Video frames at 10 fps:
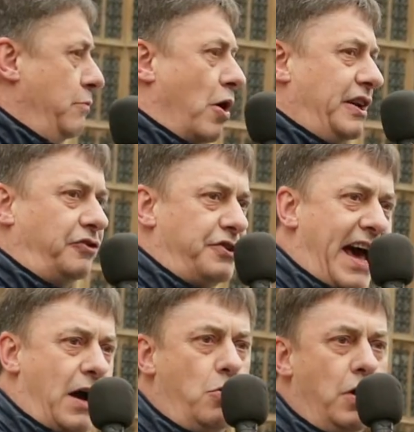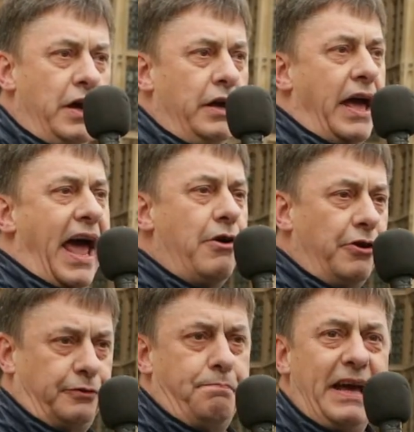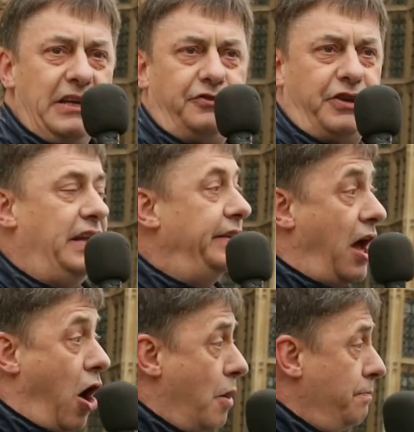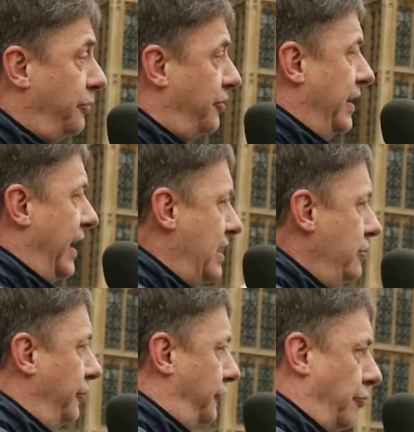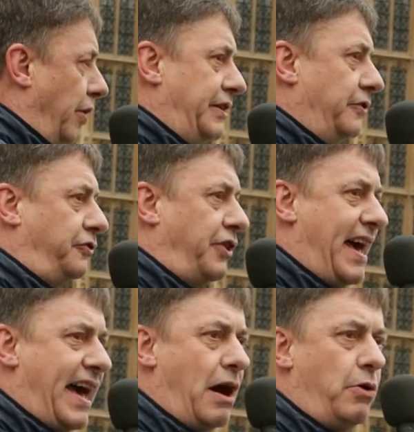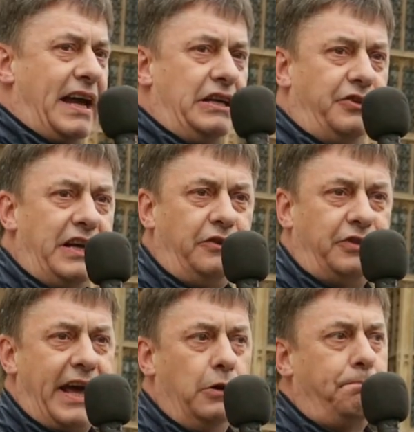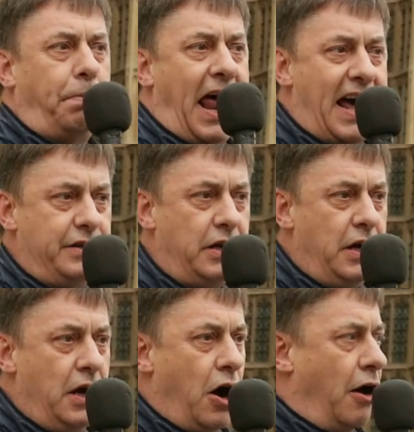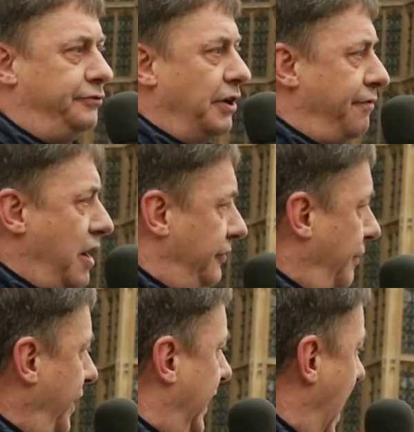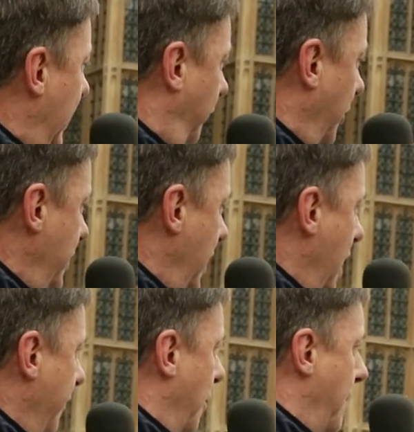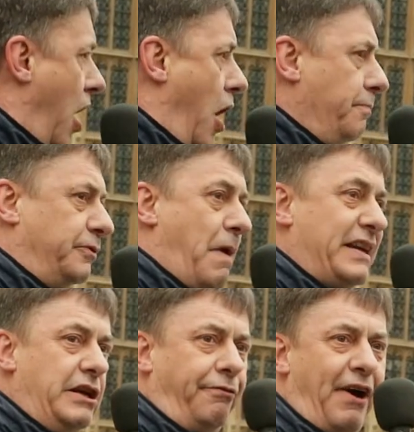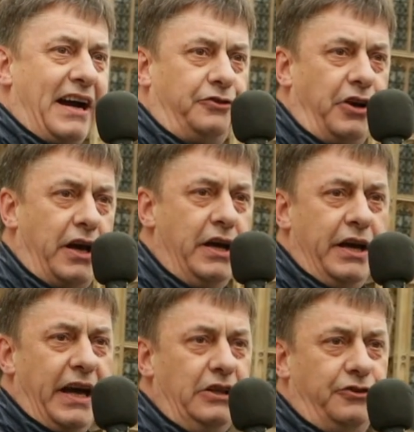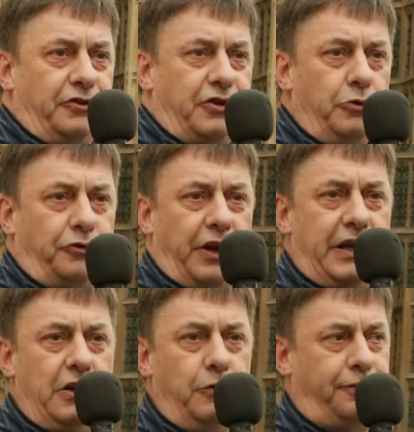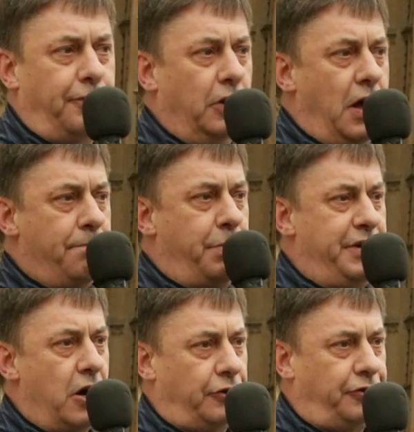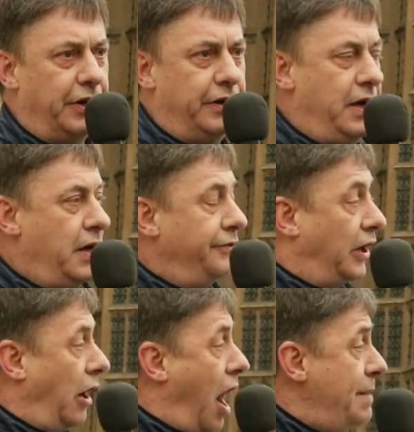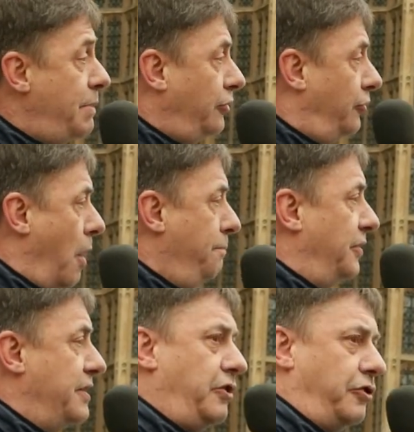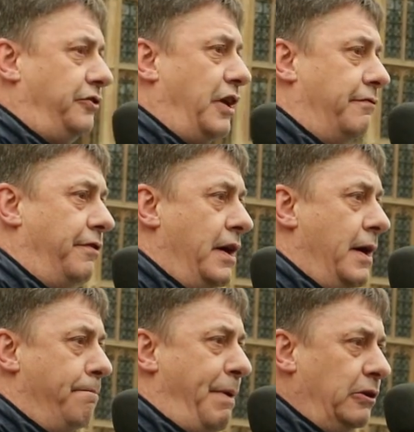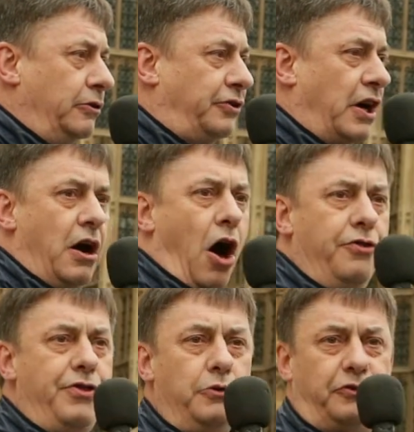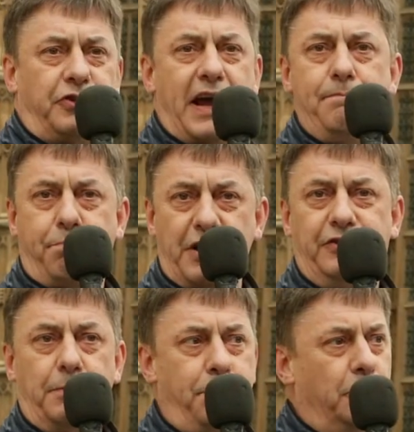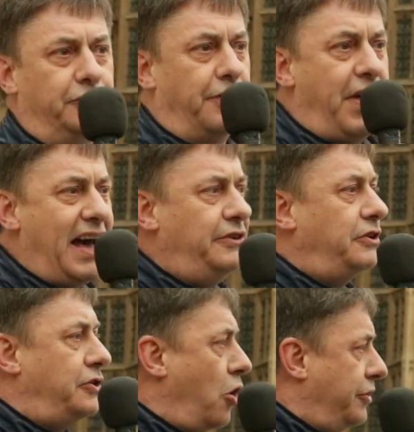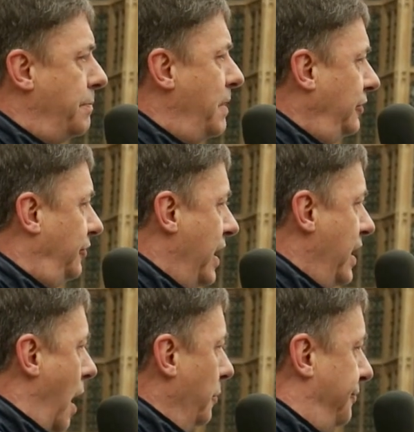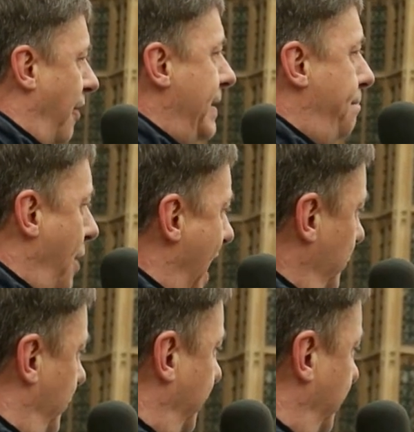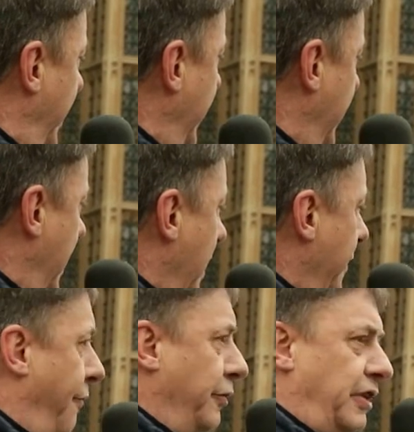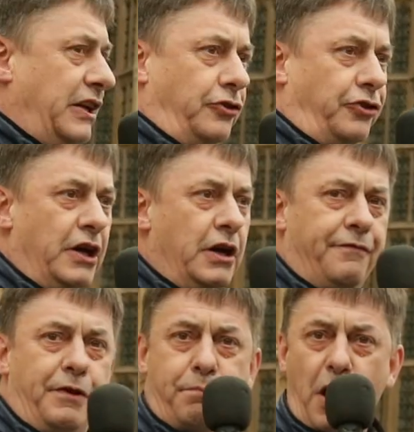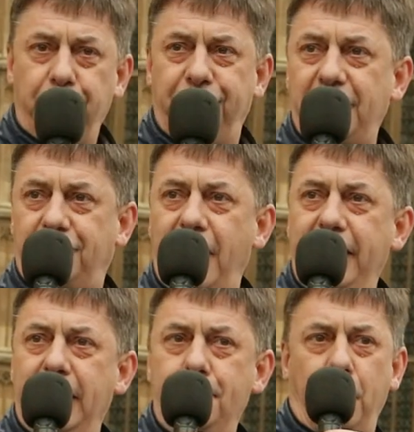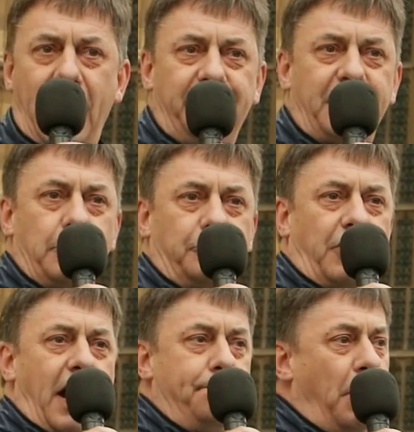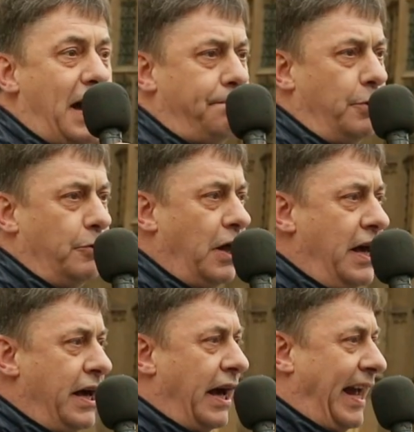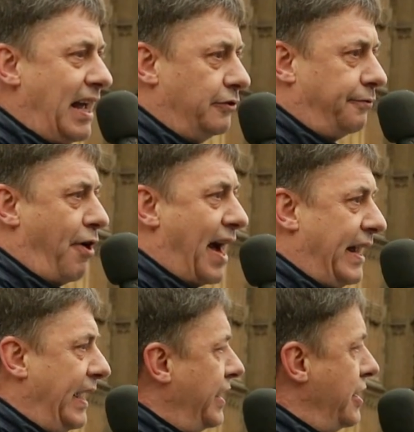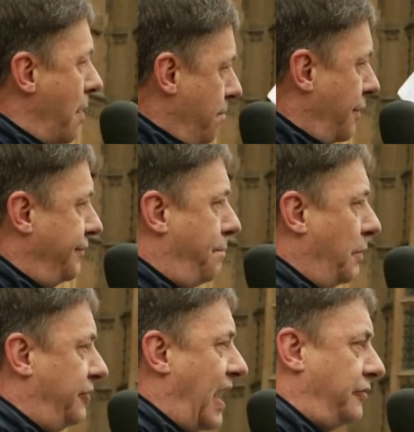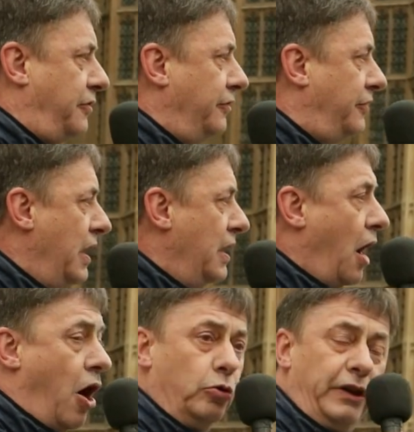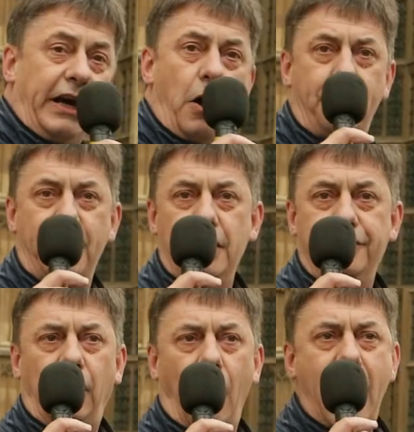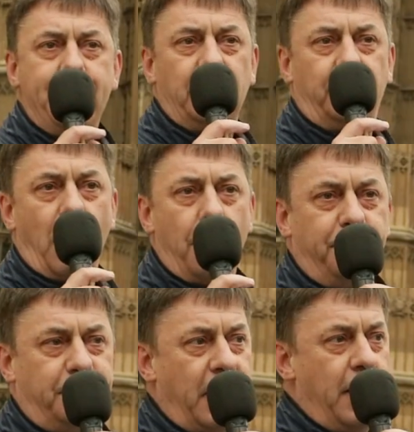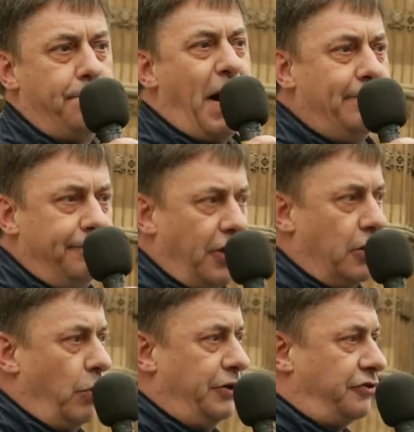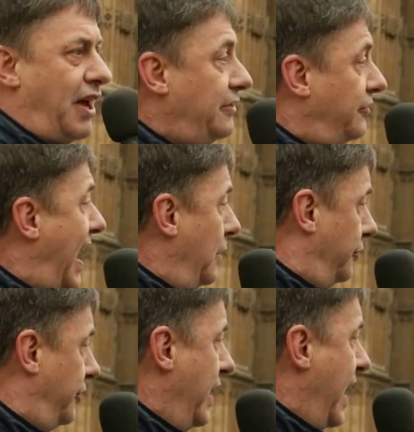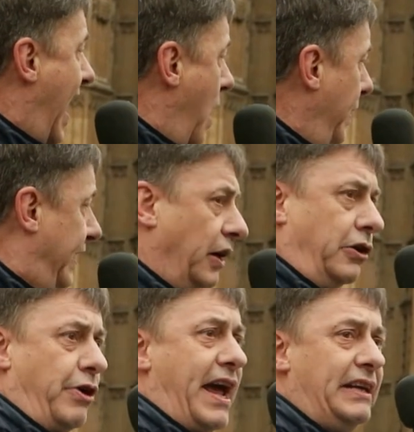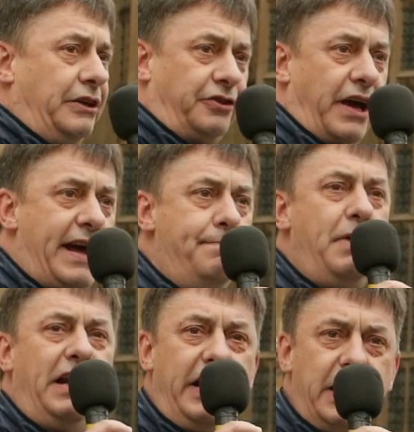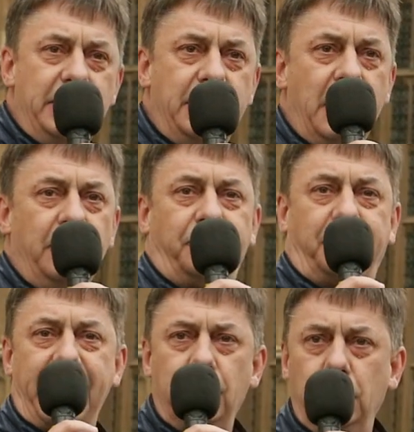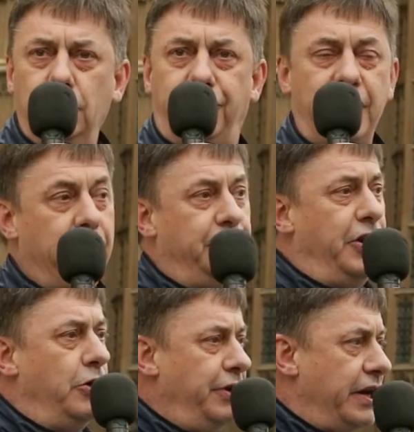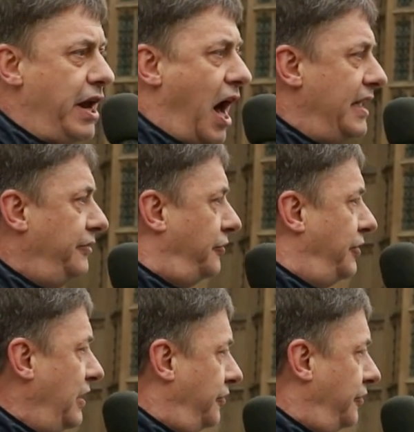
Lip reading: in what is now aerospace, in the arms industry, that set out a detailed plan of diversification from arms manufacture into socially useful production. The Climate Jobs Initiative built on those same principles, and that is a document I was very proud to see. Footage of the protest taking place outside Blackpool against fracking, and a number of the protesters holding up the Climate Jobs pamphlet, which sets out how we can create 1 million skilled, unionised,